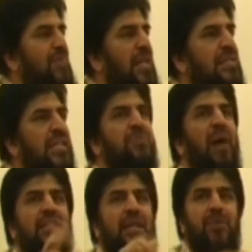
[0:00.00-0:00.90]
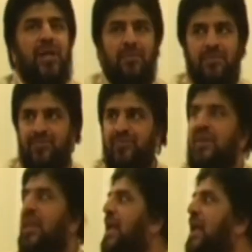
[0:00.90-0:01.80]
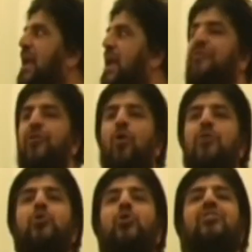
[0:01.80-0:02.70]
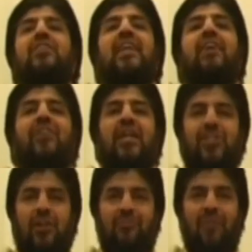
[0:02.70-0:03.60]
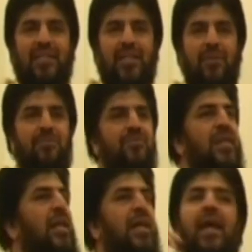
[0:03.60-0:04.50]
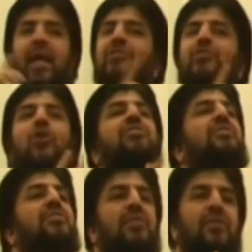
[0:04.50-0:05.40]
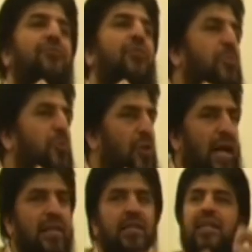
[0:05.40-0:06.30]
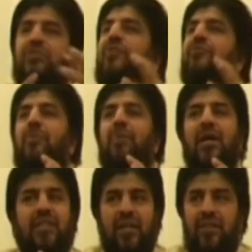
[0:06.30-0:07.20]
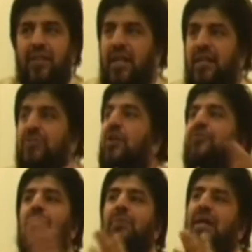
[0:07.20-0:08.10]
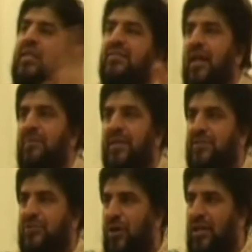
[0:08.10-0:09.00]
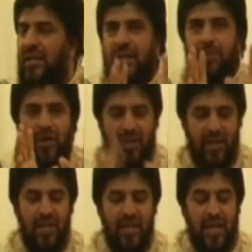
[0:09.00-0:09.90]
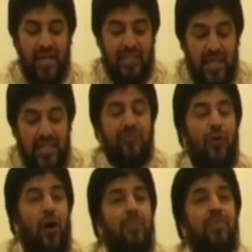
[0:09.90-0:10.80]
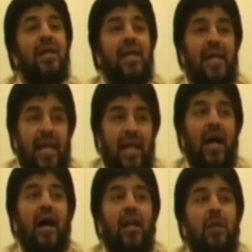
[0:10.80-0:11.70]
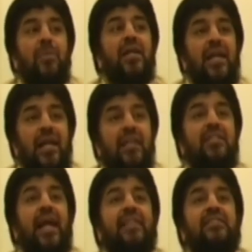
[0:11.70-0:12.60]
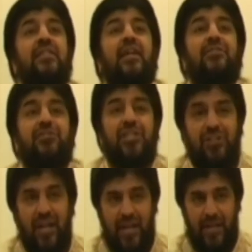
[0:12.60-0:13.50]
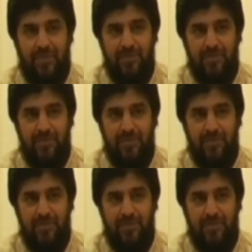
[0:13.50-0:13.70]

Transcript: this Matam come? If you want to know the definition of Matam, it's not from Quran, it's not from Hadith, it's not from any Islamic scholarly book, it is from Arabic English Lexicon Dictionary.